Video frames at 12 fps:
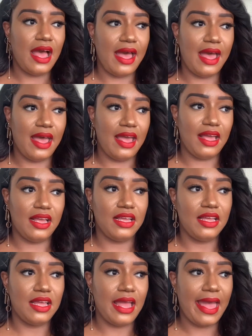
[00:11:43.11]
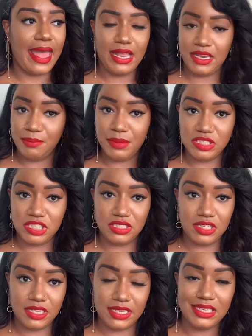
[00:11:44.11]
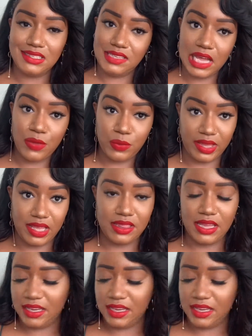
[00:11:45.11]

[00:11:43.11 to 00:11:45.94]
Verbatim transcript: I hadn't emotionally dealt with.